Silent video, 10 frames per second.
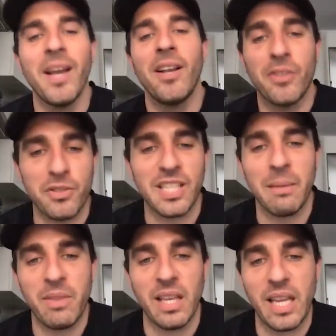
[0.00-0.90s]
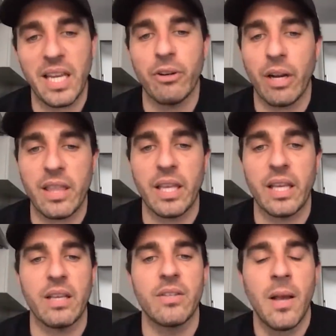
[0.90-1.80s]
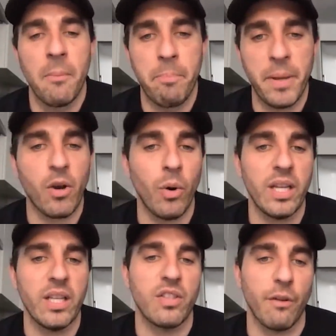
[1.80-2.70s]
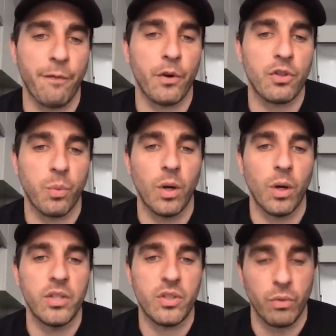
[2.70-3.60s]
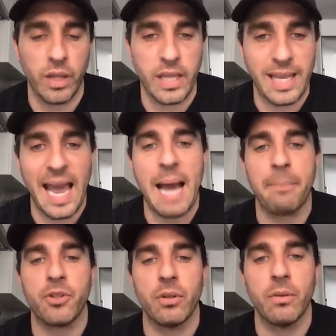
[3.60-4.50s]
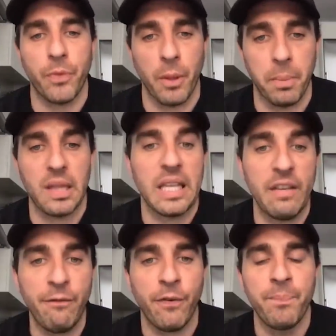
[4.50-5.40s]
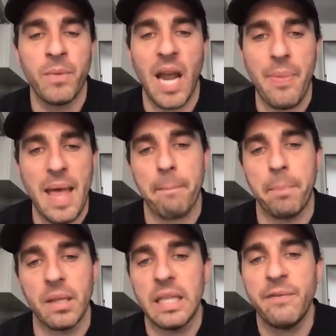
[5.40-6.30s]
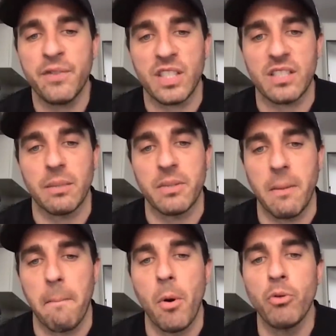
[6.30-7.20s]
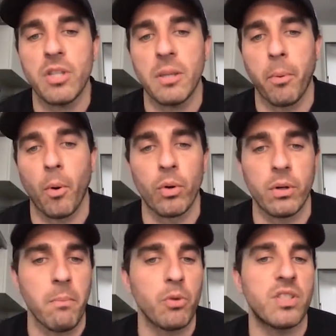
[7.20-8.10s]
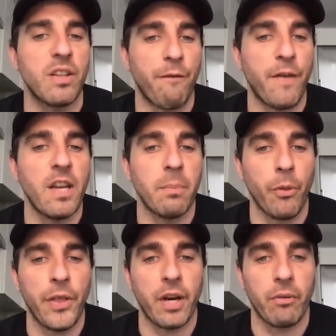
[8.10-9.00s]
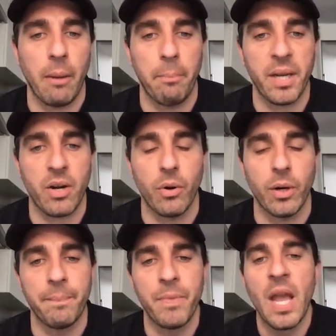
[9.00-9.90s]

So same thing here, I think, is Bitcoin is the first one to really capture the belief And that belief system is the most important, most defendable thing around Bitcoin.